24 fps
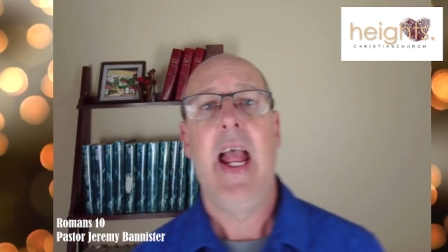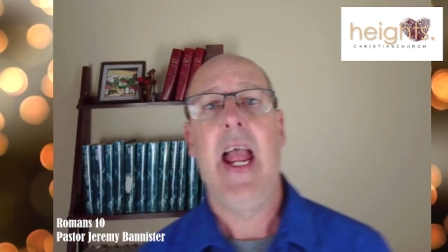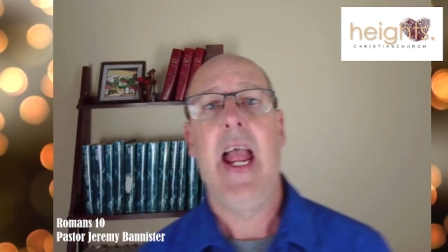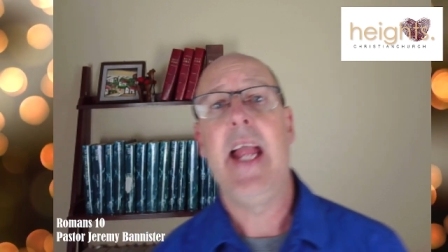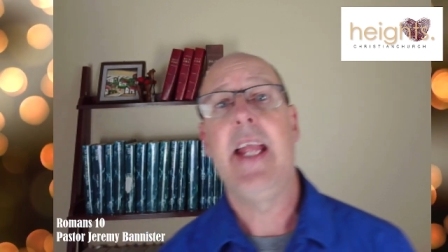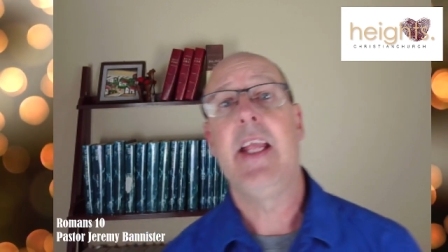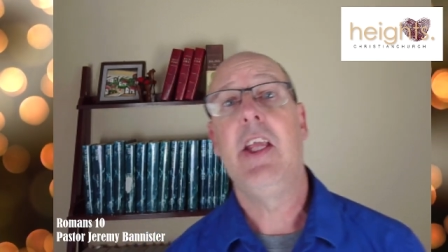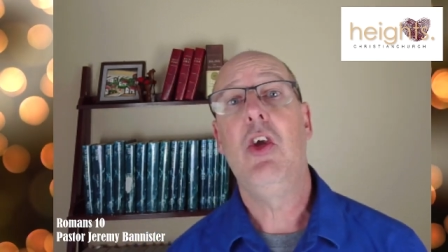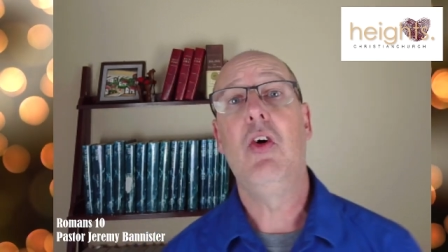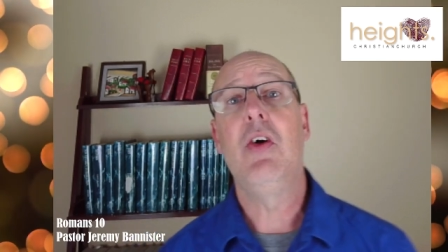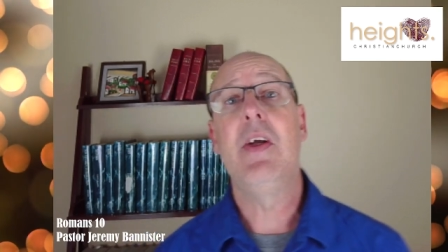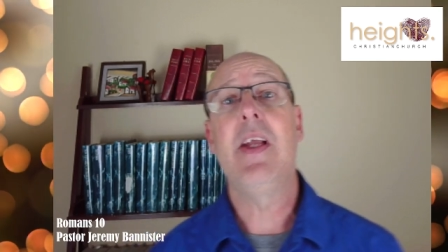
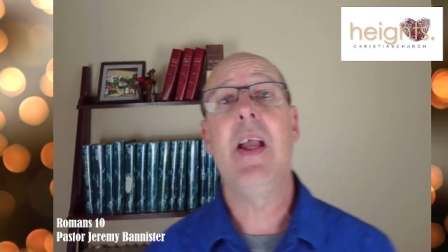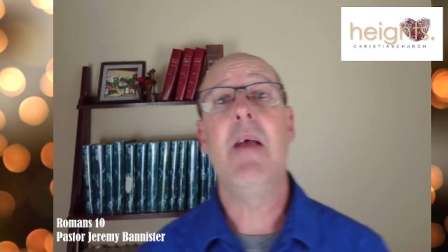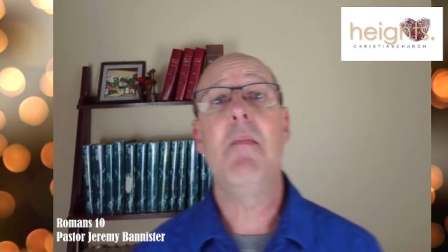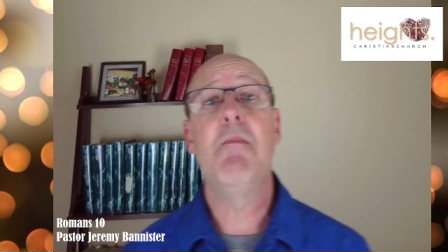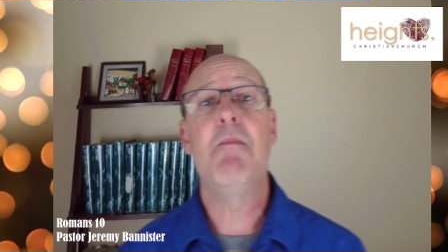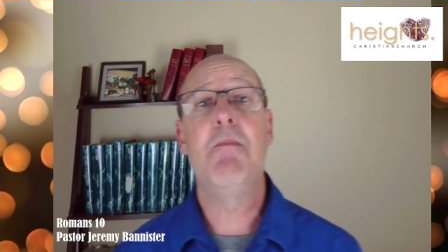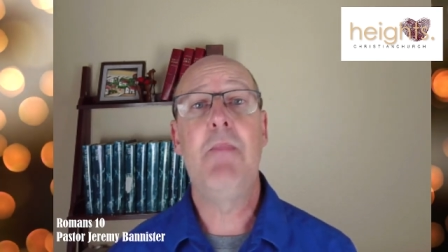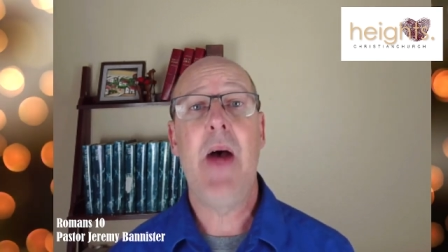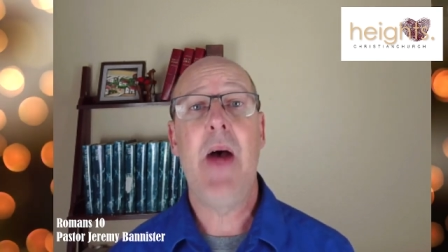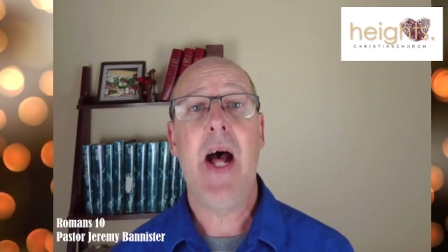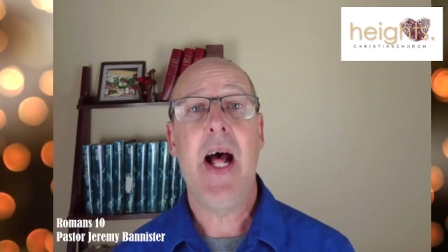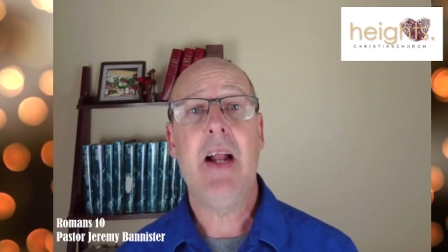and you'll get
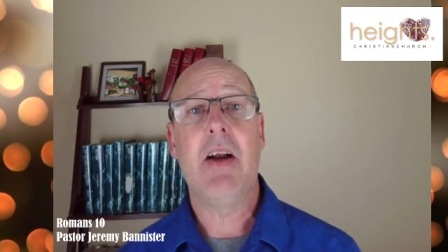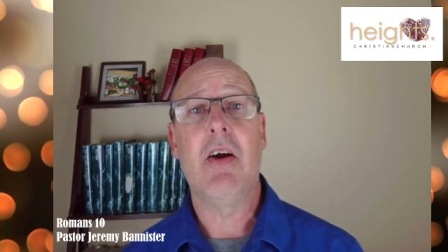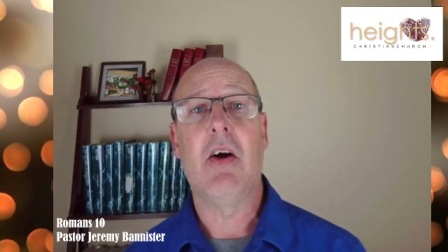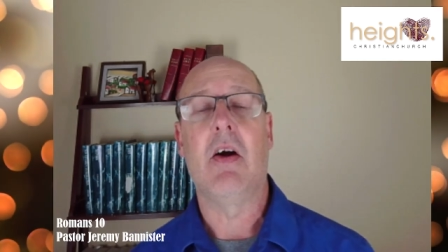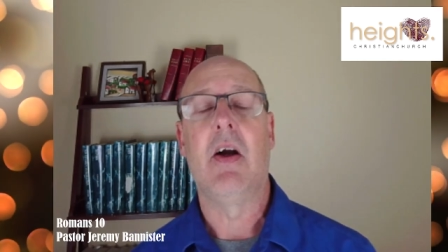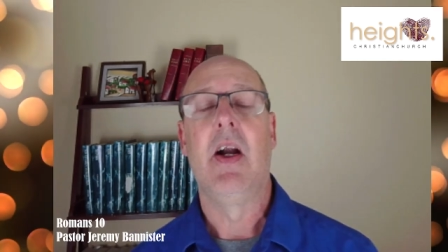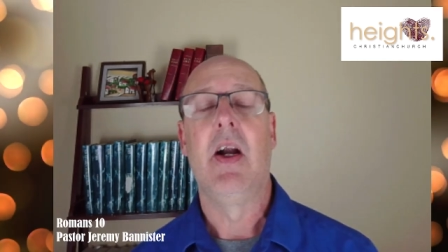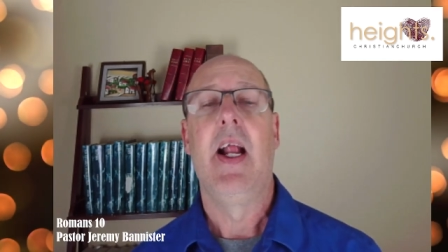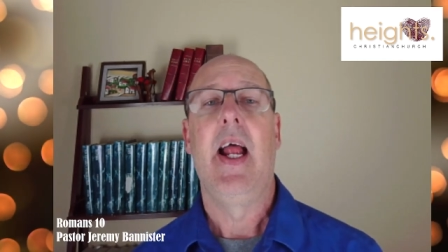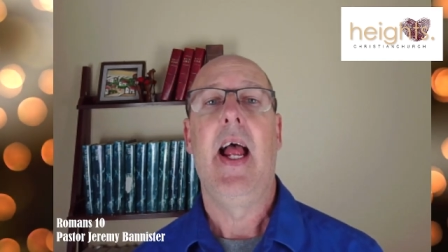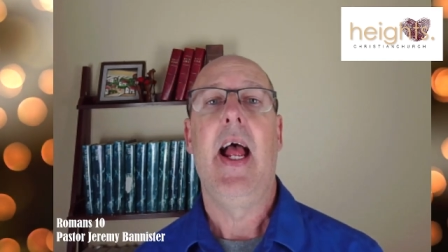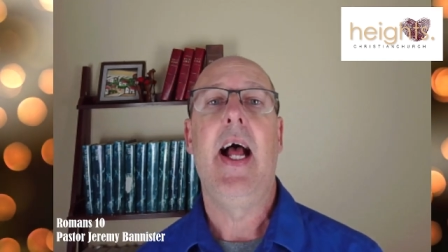
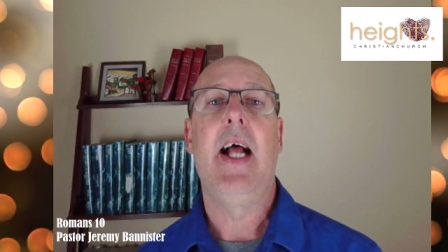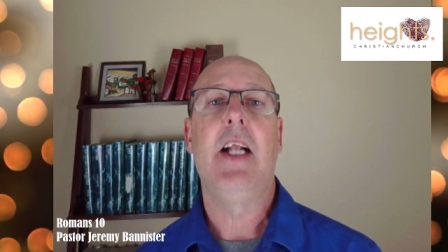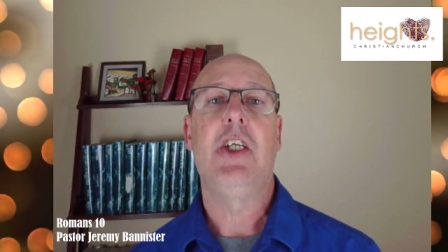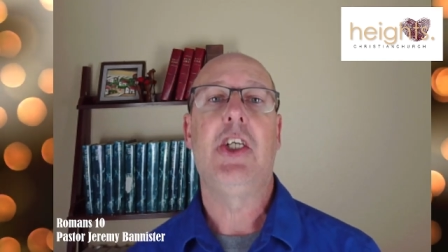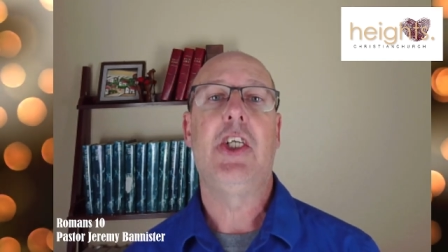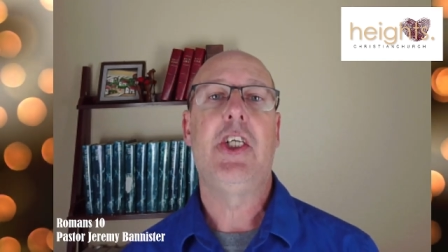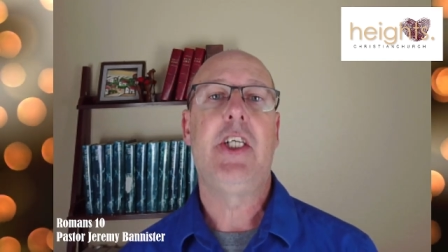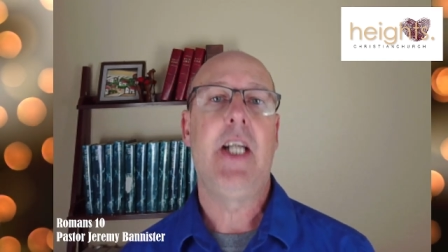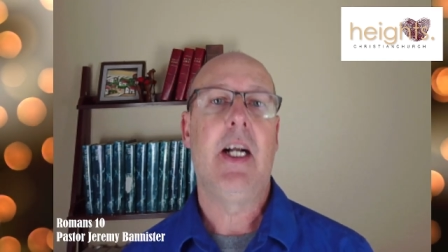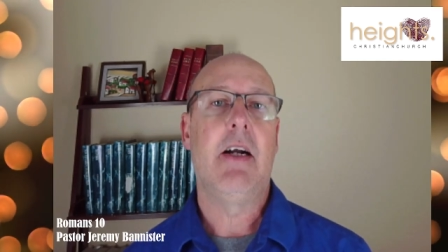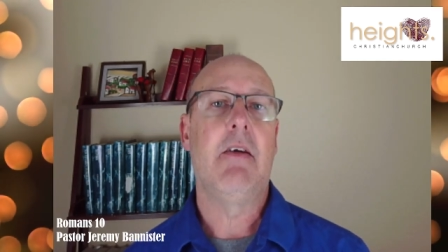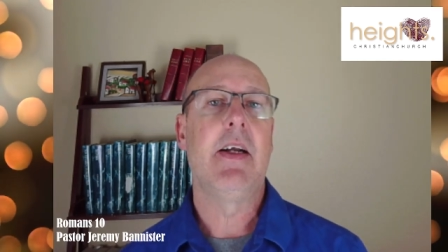better at
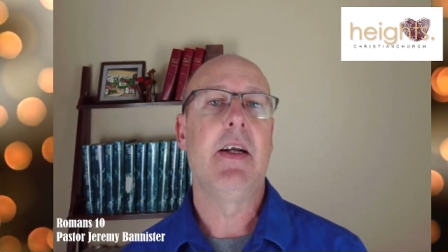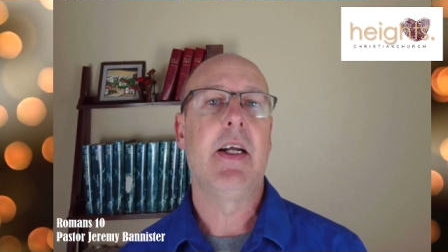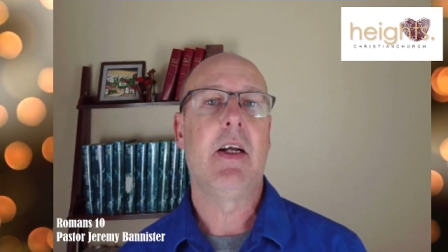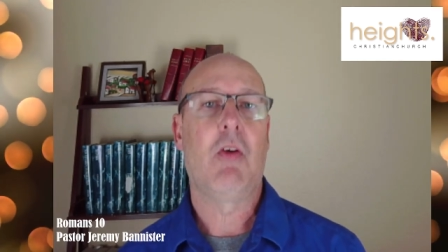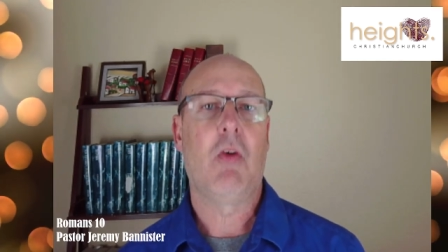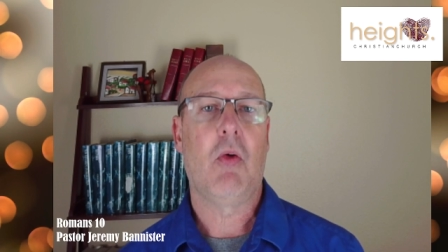sharing